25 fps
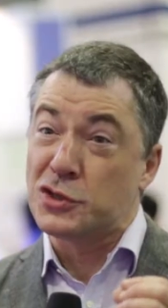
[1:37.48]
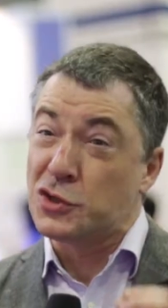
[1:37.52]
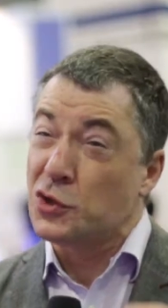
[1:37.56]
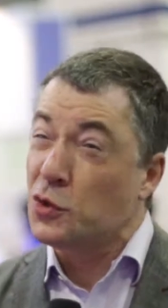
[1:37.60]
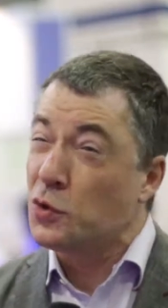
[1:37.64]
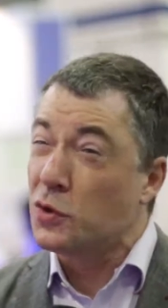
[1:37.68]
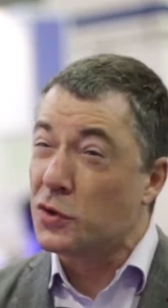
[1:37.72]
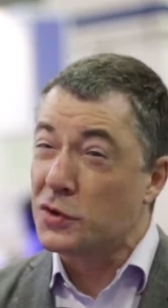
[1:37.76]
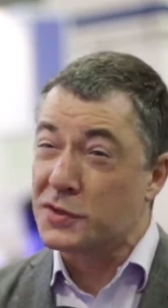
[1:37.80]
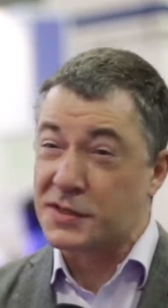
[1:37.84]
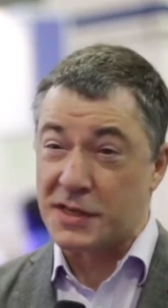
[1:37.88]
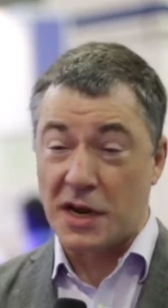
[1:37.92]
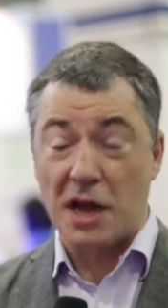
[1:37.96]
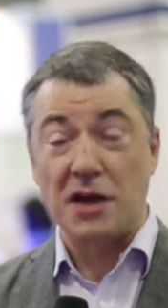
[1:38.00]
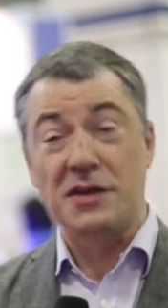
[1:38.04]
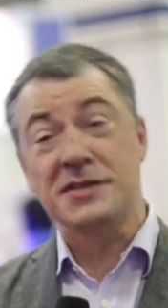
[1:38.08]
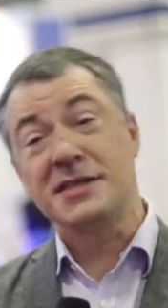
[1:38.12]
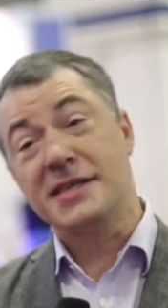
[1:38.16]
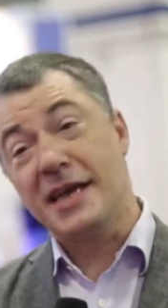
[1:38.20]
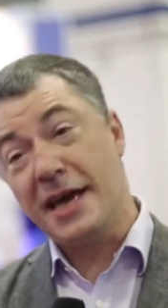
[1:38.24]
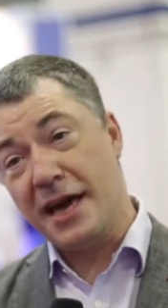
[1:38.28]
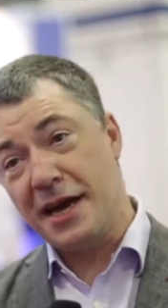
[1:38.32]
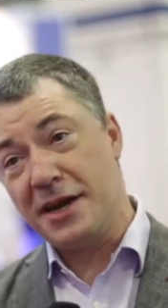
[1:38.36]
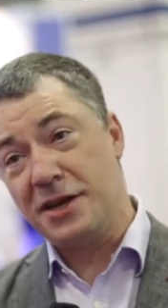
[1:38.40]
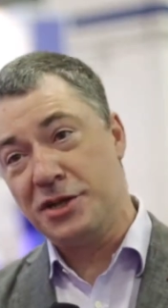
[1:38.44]
tools and I'll
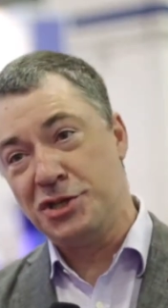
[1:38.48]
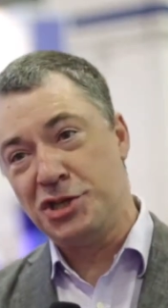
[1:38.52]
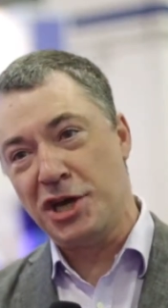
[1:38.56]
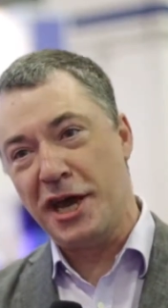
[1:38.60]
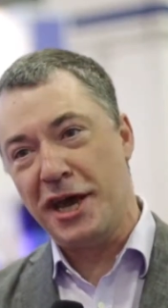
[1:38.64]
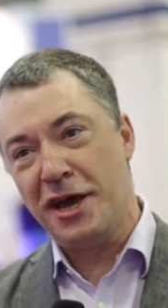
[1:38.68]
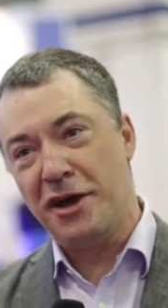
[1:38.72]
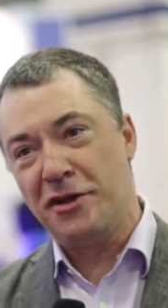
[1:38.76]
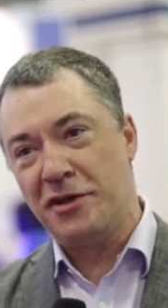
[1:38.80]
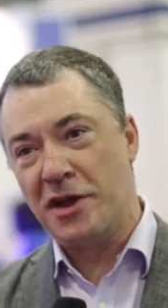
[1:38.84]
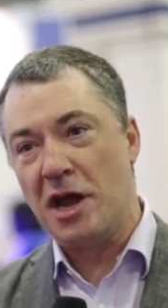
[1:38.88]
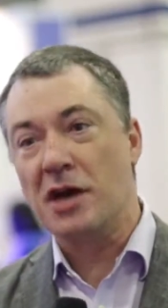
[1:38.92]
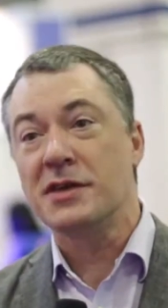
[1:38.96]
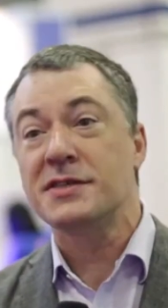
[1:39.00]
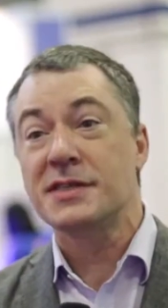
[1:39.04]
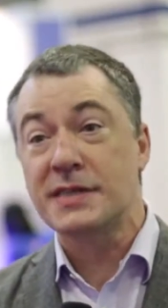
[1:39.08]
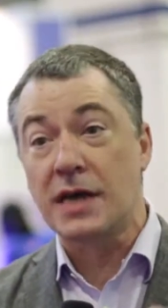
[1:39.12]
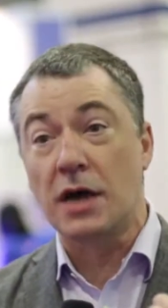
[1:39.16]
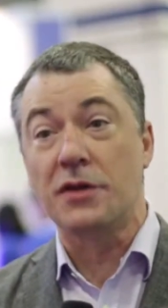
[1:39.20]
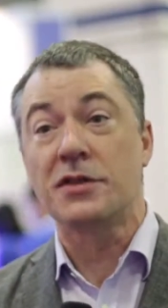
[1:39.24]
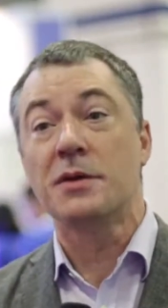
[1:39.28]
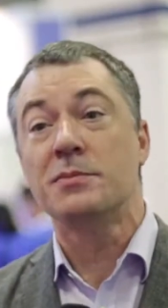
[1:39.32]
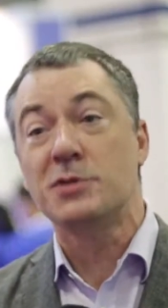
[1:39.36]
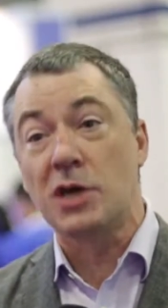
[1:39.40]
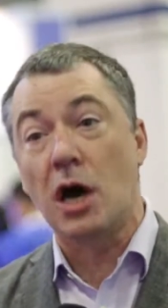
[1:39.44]
stay out of jail and I'll
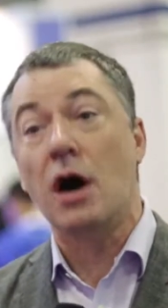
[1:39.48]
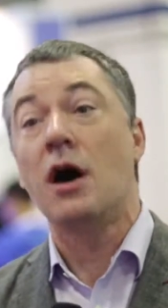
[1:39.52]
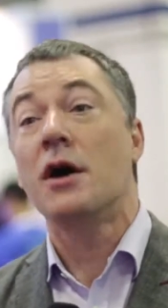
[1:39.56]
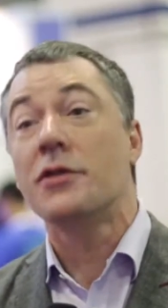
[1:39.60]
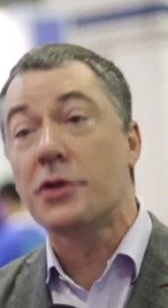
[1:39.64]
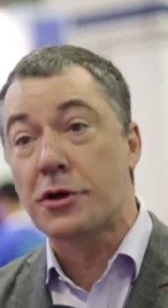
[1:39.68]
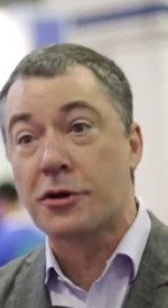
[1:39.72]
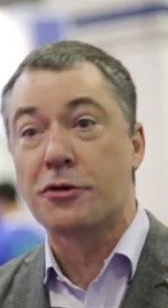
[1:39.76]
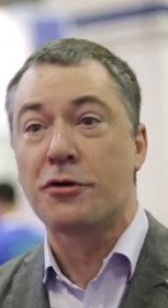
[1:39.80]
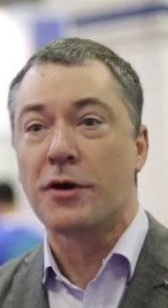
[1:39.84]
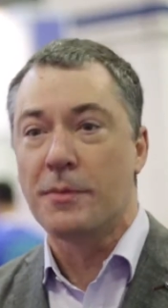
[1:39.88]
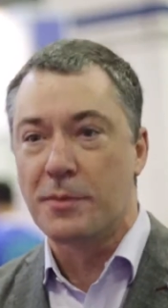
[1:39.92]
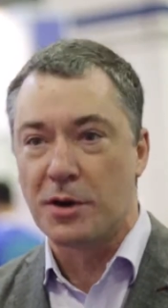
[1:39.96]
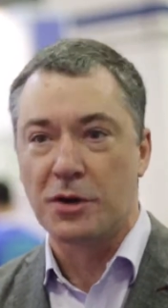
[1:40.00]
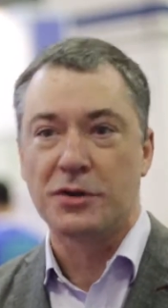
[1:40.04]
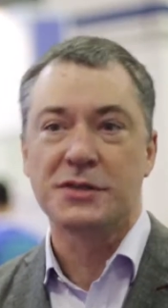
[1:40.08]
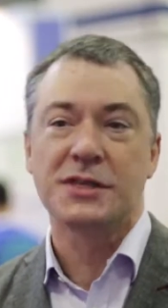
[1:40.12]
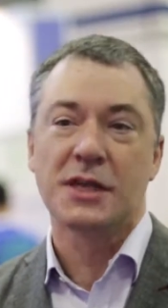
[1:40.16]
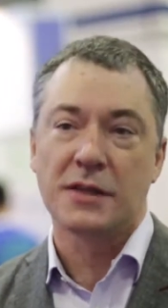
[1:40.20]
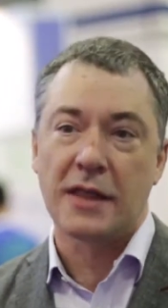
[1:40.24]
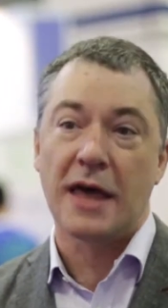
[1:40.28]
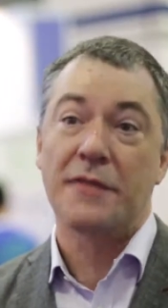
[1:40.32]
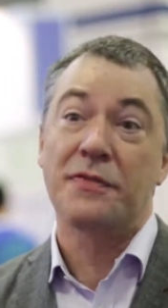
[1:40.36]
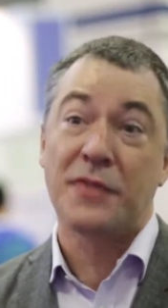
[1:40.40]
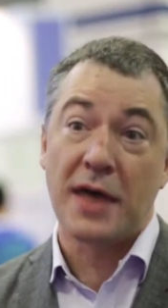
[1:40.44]
sell them to other criminals
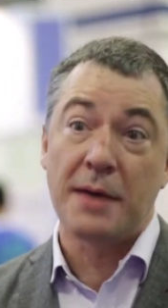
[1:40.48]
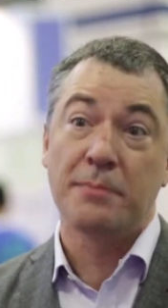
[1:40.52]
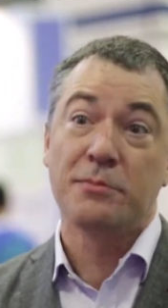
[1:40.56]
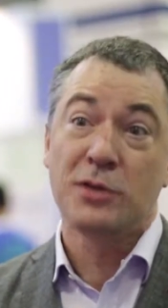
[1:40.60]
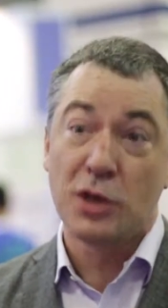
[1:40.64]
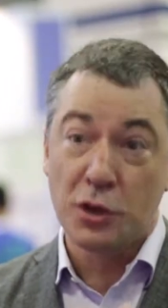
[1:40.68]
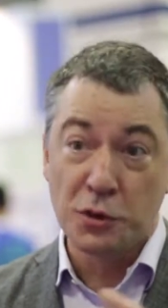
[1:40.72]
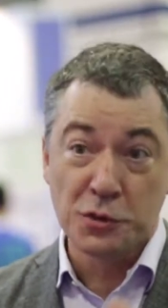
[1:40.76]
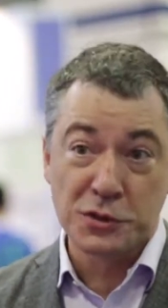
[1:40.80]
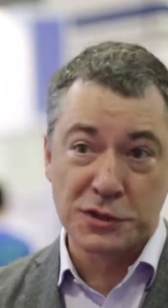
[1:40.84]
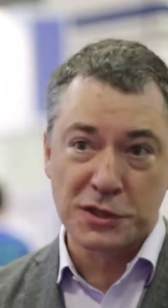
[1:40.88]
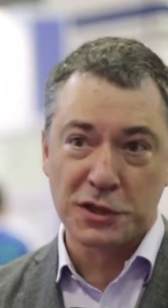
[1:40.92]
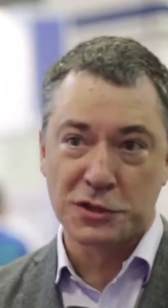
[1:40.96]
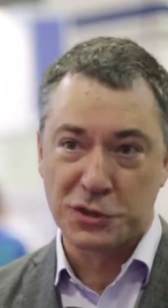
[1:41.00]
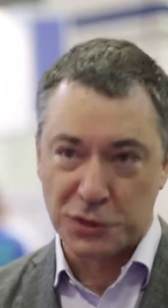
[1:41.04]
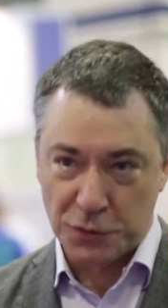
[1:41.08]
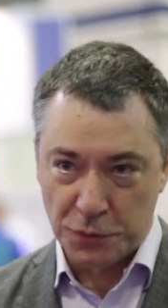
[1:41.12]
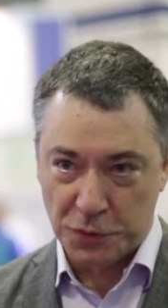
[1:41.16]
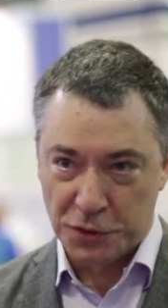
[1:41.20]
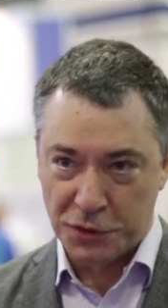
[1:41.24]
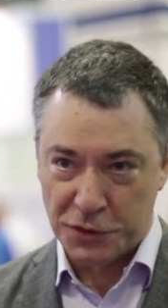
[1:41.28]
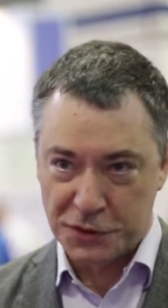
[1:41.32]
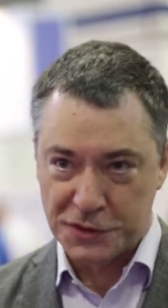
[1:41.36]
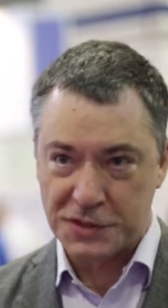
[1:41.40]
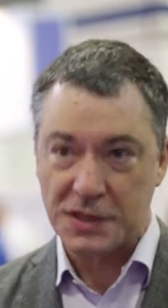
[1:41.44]
and let them use the
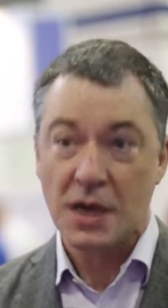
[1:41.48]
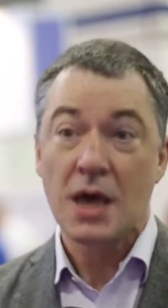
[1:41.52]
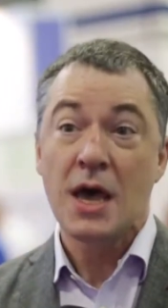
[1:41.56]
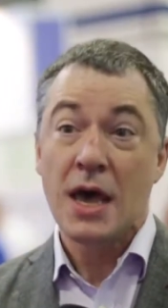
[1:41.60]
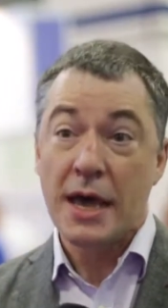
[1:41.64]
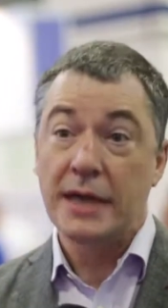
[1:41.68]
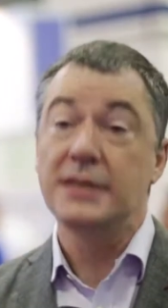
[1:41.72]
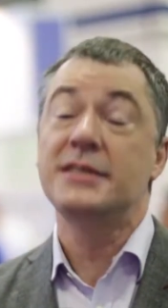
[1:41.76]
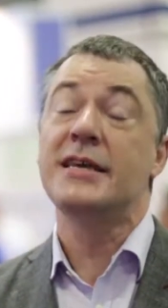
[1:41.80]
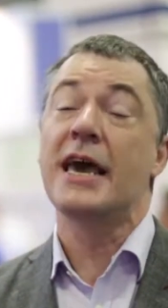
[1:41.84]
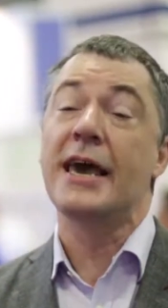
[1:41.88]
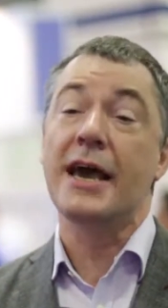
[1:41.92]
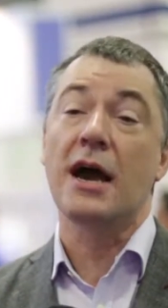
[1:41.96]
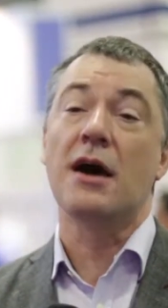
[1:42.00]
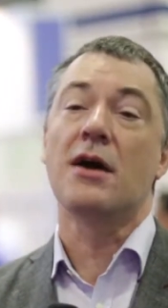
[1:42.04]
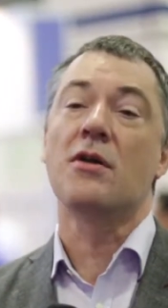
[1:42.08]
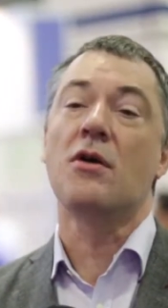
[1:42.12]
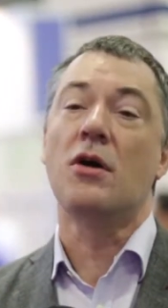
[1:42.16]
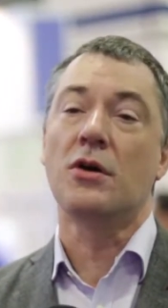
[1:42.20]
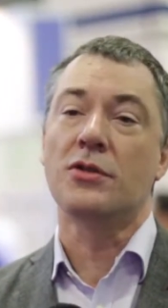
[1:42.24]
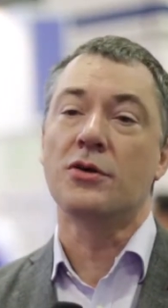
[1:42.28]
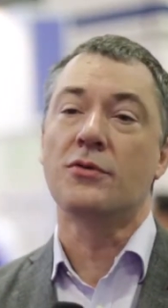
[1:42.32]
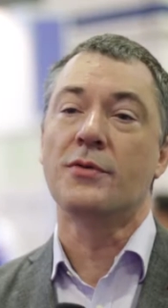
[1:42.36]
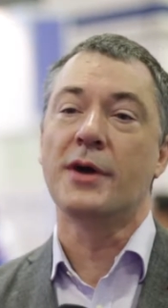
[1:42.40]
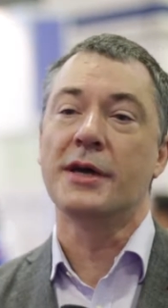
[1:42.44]
tools and take on
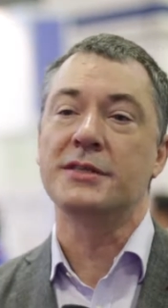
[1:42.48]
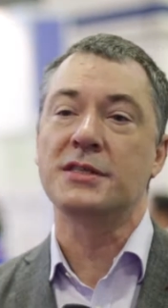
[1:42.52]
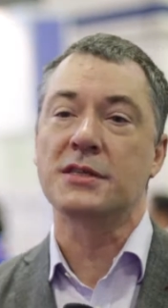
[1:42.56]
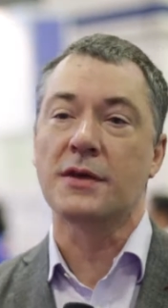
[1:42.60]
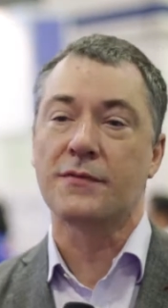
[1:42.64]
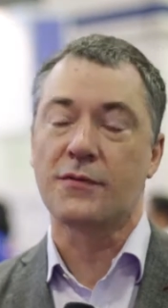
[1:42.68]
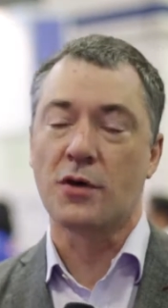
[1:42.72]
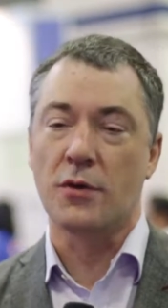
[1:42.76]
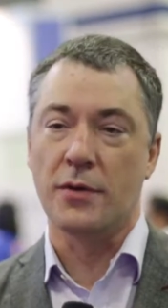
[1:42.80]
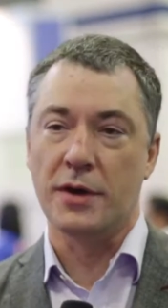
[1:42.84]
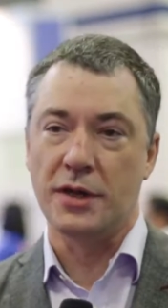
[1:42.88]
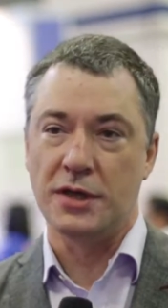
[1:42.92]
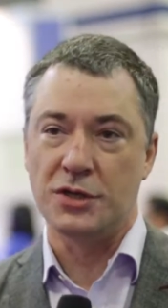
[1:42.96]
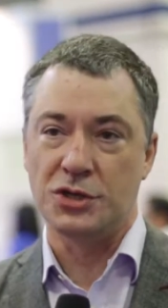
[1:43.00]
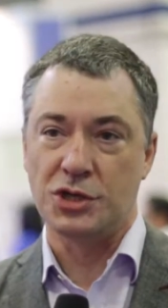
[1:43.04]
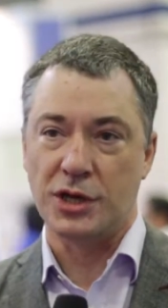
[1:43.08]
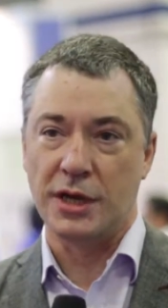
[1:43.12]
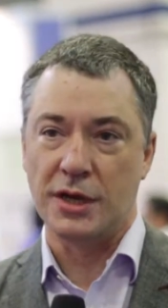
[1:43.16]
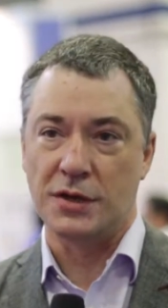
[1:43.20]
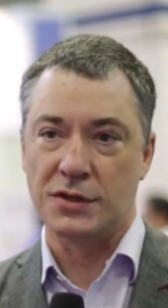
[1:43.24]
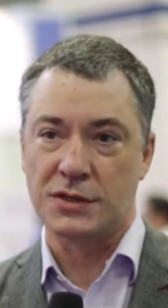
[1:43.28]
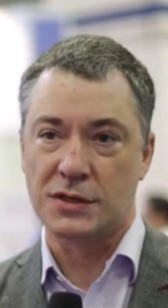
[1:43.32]
all the risk of going to jail.